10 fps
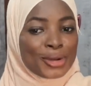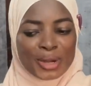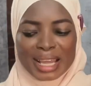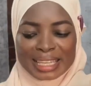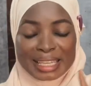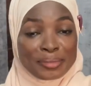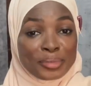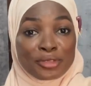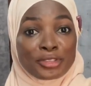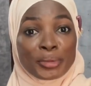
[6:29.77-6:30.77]
Go and
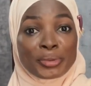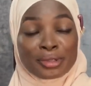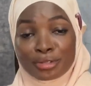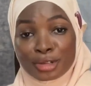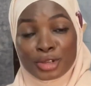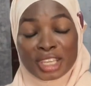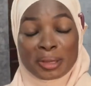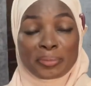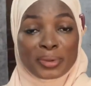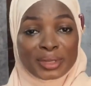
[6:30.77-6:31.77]
improve your portfolio,
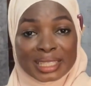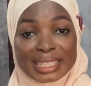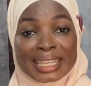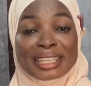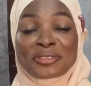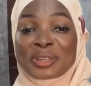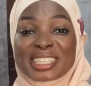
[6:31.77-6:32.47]
keep posting,